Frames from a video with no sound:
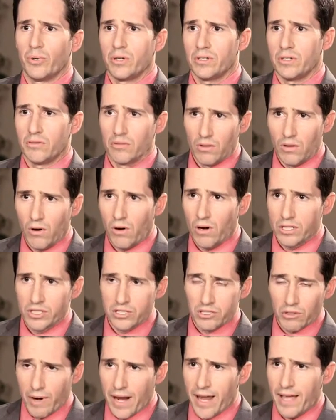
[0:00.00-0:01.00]
put
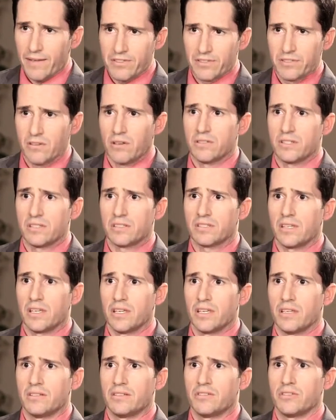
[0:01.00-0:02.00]
large grafts on the
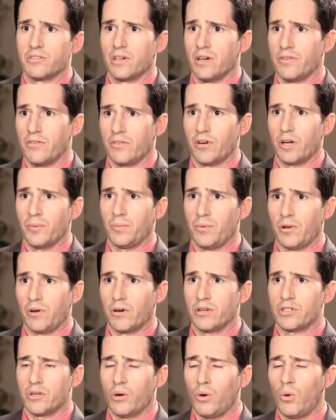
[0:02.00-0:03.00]
skin to cover up
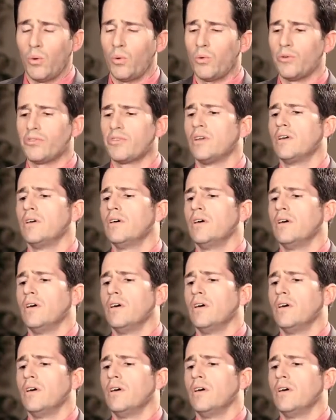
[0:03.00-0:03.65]
large holes,